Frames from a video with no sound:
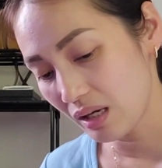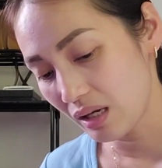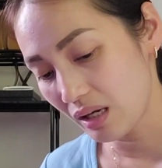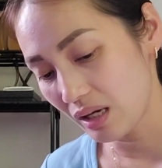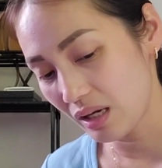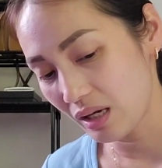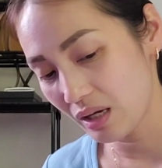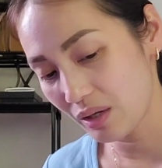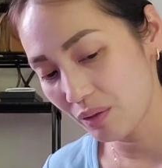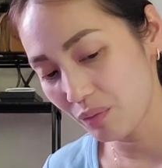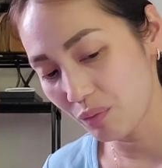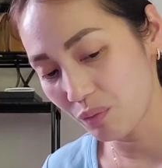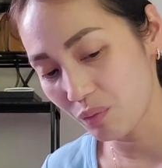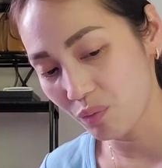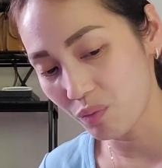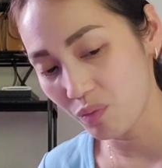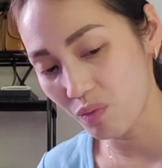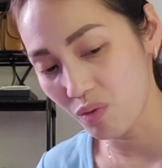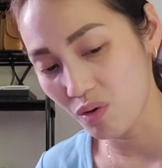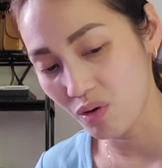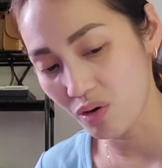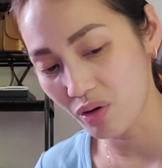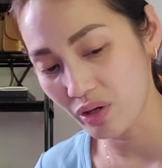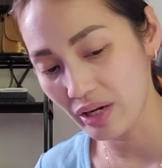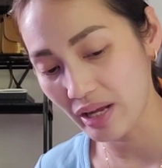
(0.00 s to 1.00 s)
it
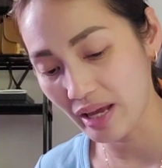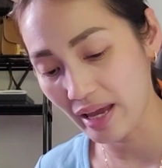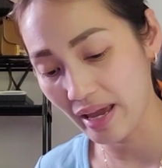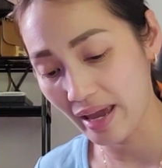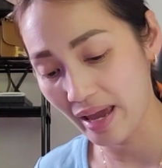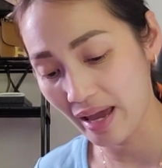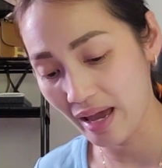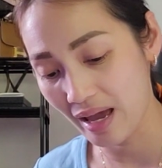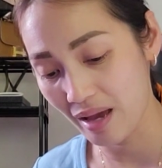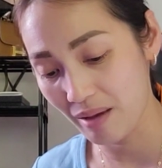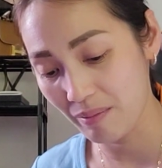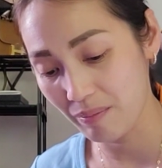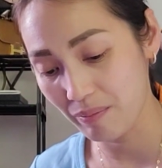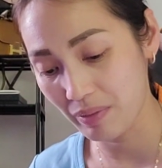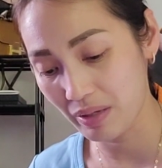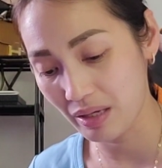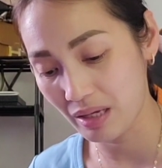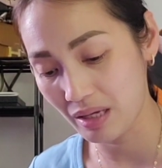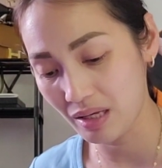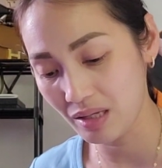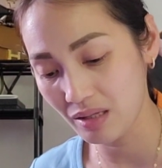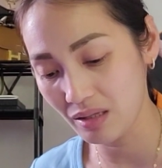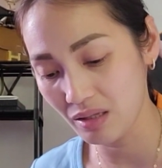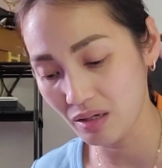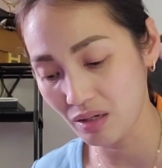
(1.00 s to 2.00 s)
won't
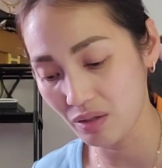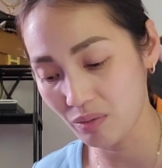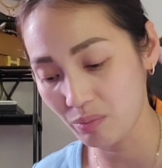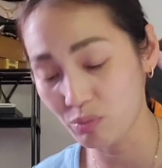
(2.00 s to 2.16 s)
happen.